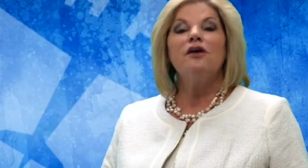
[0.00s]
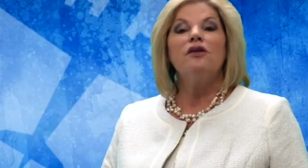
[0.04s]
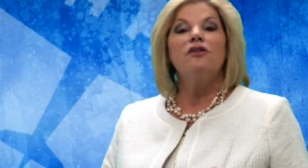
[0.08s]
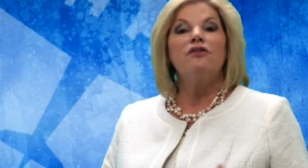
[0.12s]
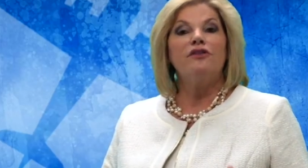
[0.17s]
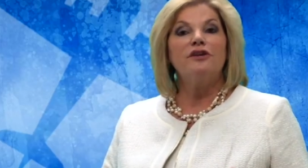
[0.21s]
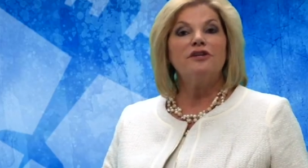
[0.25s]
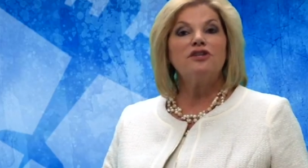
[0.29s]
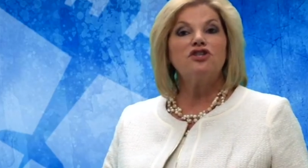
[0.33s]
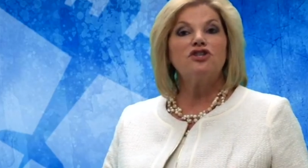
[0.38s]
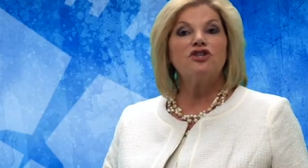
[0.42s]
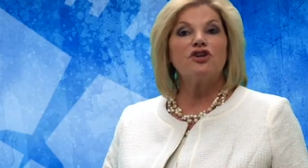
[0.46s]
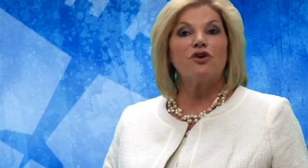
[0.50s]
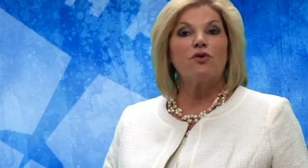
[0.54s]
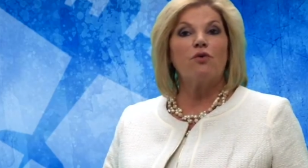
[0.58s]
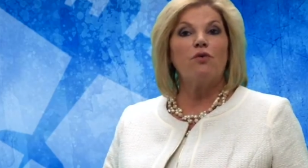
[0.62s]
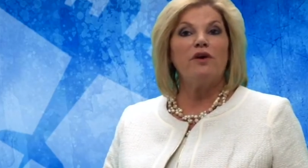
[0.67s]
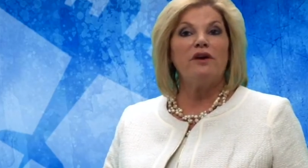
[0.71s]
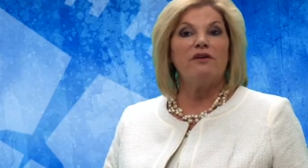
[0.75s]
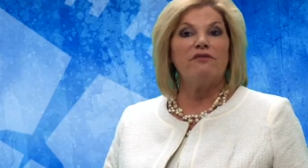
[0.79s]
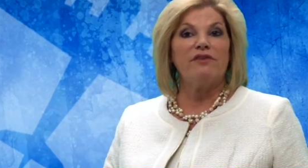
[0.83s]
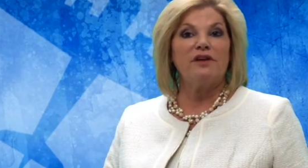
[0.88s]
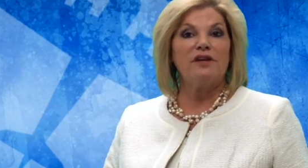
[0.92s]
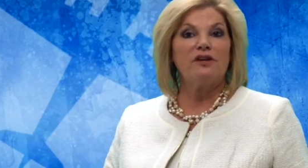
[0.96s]
This year,
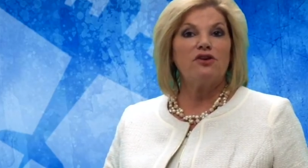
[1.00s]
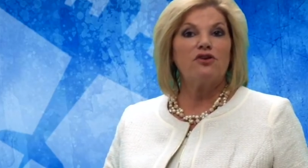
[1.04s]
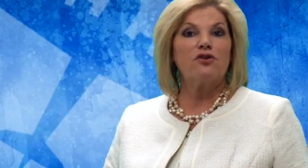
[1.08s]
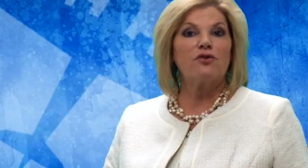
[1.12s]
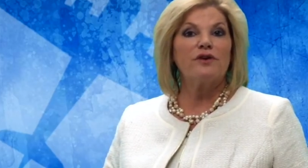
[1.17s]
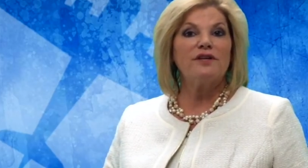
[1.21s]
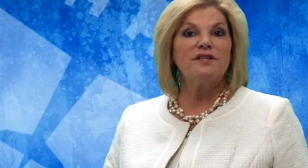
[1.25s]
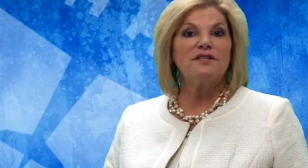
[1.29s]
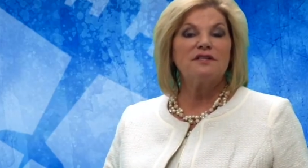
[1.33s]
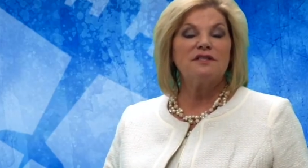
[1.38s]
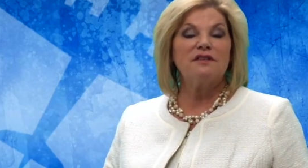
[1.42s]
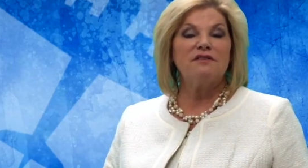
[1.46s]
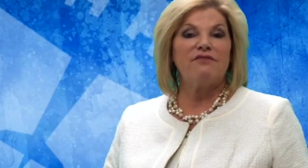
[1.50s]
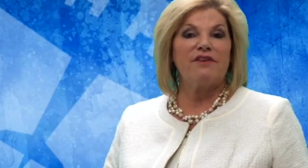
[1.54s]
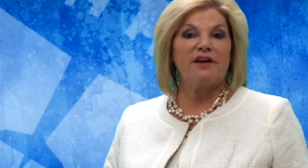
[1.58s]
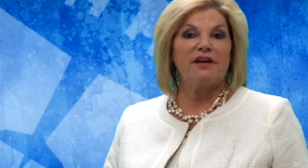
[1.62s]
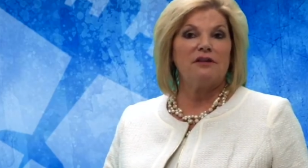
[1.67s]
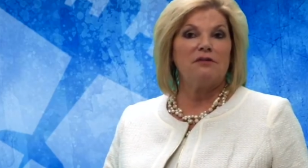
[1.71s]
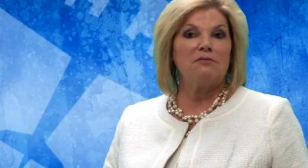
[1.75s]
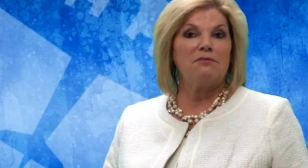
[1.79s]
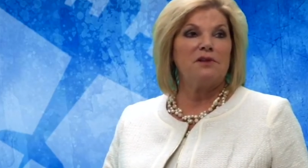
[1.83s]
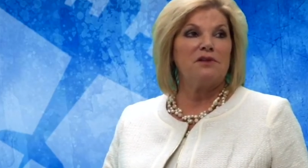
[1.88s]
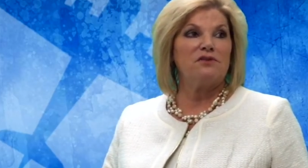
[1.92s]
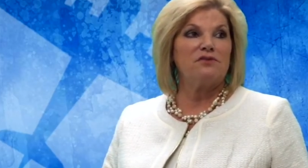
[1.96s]
we have increased the
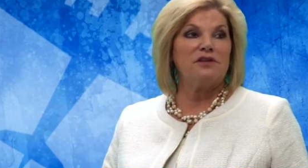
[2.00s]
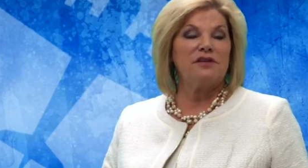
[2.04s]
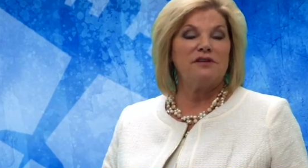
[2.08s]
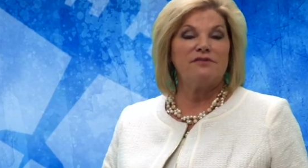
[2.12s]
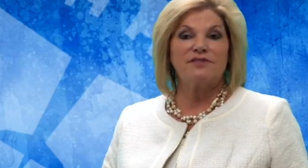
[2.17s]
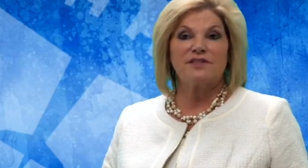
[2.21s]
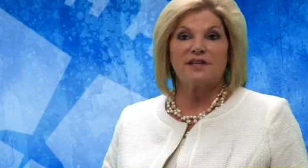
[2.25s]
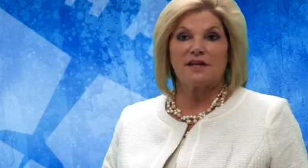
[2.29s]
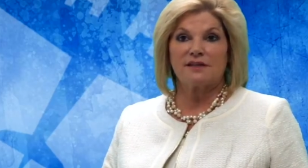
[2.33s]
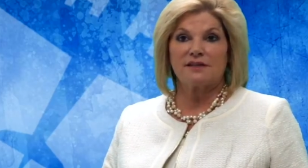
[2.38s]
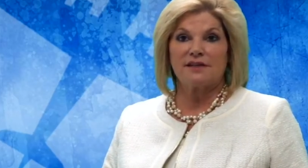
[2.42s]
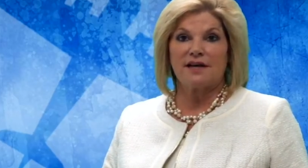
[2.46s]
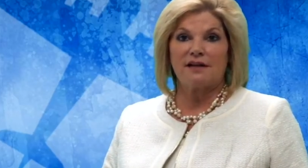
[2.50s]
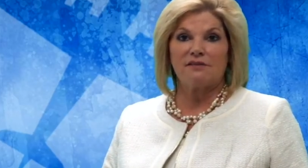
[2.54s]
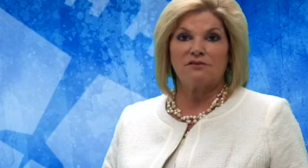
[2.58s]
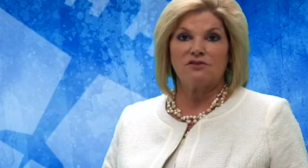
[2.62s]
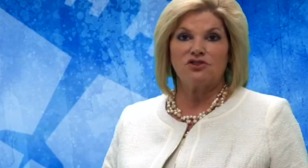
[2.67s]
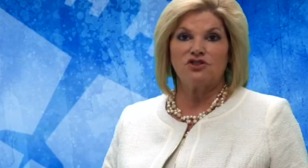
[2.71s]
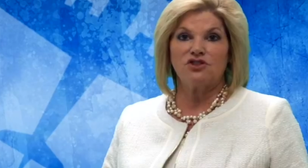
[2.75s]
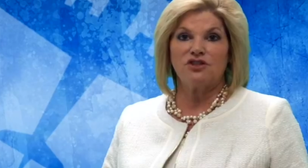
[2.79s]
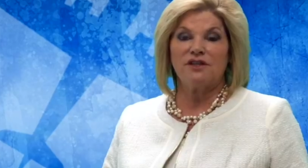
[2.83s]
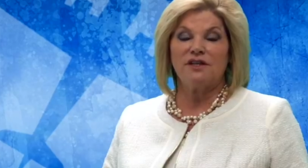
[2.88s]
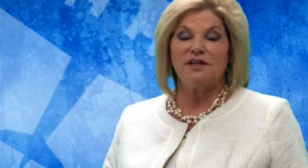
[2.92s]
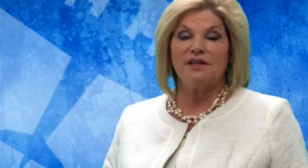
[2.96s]
availability of
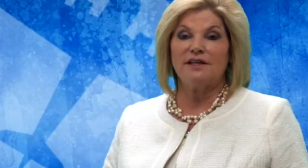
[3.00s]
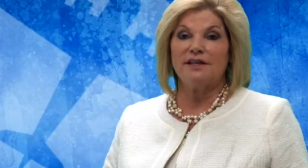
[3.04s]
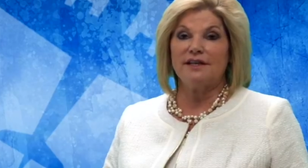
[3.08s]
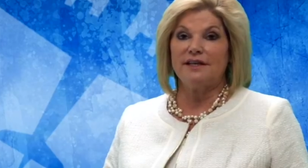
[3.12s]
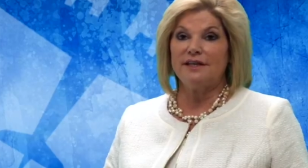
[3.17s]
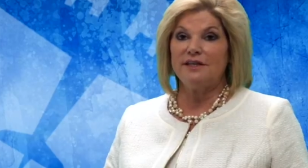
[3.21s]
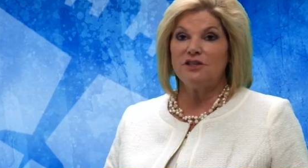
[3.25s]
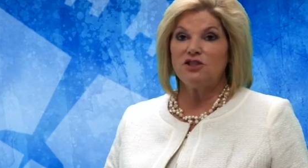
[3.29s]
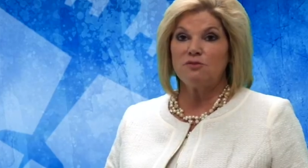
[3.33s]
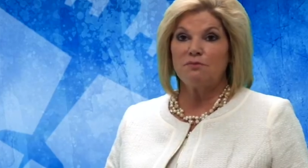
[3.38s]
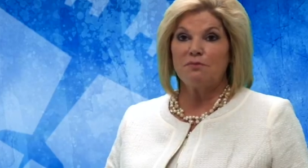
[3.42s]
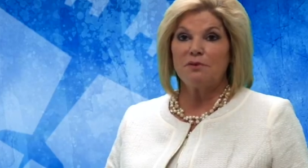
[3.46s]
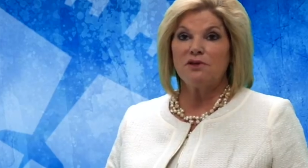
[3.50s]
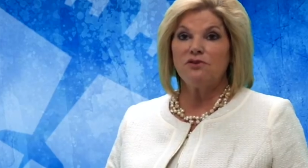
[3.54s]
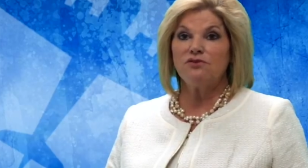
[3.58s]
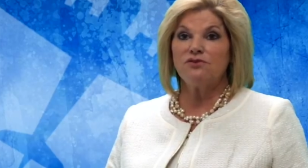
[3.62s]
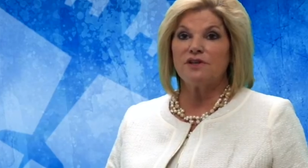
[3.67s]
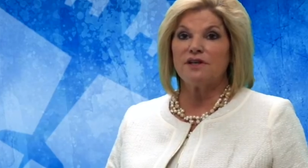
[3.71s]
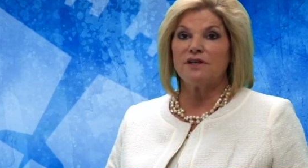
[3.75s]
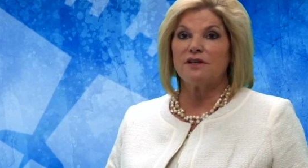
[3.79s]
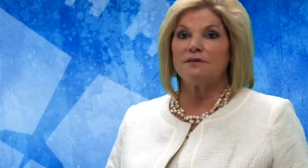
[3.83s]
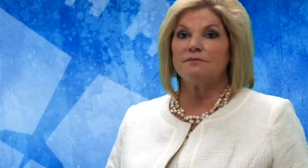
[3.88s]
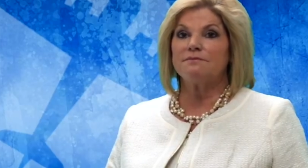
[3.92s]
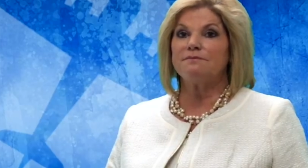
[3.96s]
technology in each
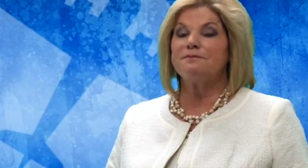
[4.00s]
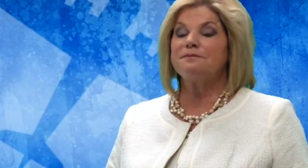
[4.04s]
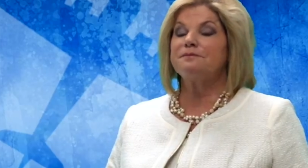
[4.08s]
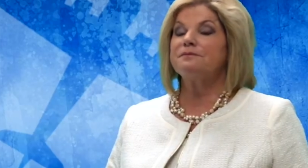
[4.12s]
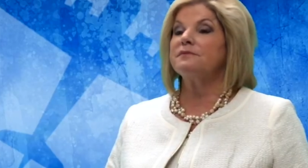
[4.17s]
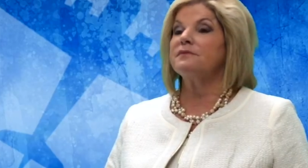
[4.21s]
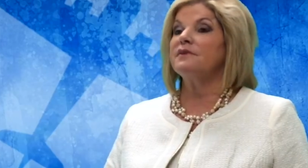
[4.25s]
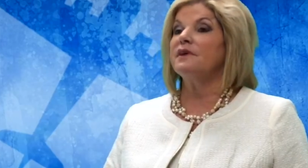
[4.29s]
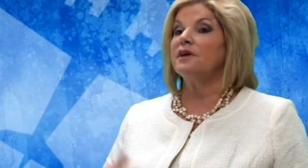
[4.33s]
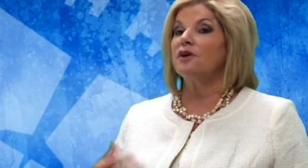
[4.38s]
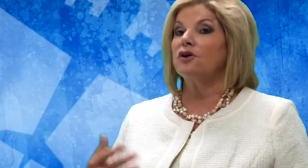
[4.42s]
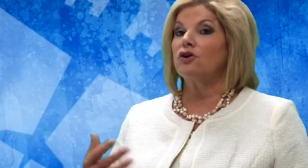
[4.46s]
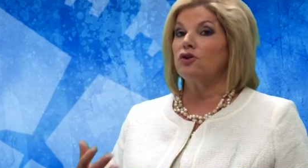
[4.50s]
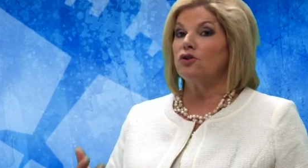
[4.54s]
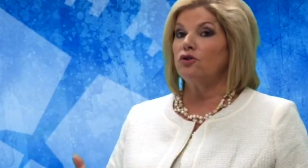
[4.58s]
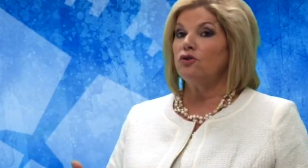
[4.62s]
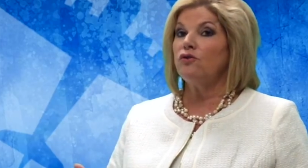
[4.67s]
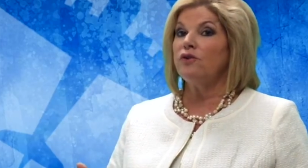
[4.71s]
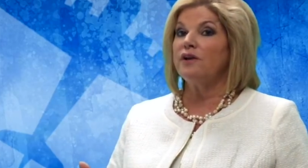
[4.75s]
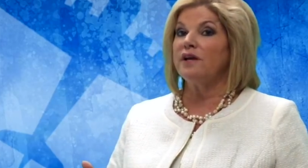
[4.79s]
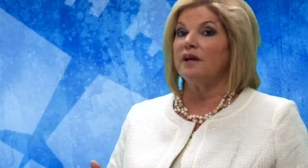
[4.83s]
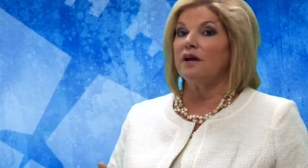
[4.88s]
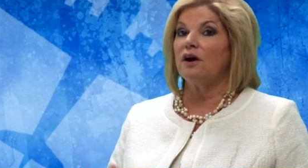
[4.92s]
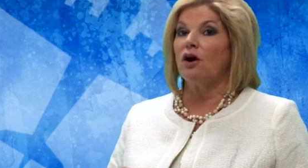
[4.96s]
building,
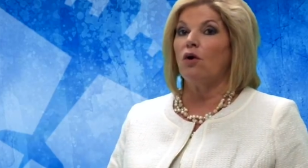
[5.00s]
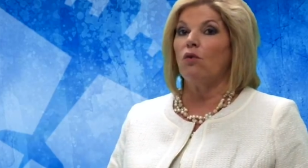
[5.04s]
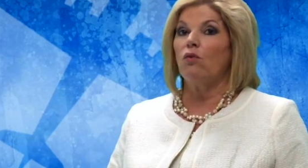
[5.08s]
including a